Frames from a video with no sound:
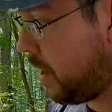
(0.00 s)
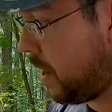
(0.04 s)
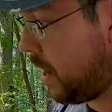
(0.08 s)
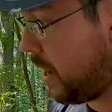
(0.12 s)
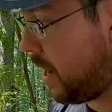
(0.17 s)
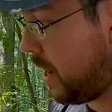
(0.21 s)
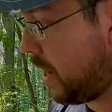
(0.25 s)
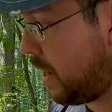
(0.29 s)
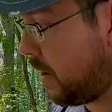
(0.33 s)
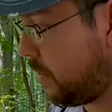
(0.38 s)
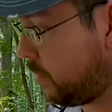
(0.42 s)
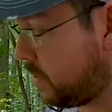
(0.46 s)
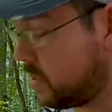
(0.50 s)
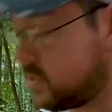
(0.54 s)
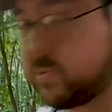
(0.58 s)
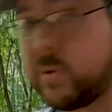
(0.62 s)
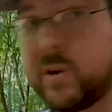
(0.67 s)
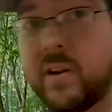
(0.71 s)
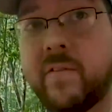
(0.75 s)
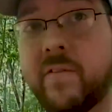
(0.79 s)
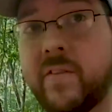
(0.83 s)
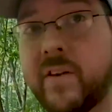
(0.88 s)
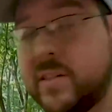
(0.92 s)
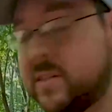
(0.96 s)

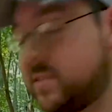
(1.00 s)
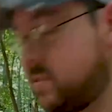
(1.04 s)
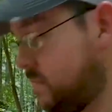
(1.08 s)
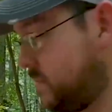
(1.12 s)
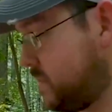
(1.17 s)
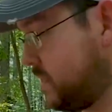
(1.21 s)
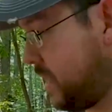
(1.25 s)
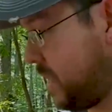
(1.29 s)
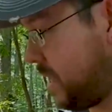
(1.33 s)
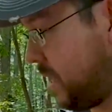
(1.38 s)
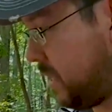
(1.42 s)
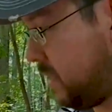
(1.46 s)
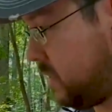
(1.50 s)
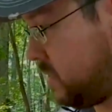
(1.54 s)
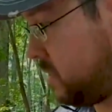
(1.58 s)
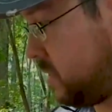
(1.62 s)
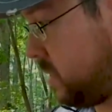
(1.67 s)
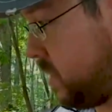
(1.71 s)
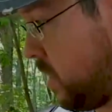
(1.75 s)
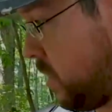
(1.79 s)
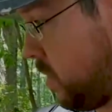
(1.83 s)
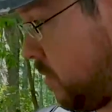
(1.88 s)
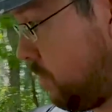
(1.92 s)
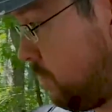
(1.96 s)
1/25 of a second.
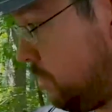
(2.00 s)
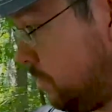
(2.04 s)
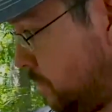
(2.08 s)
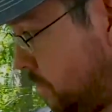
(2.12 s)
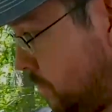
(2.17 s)
So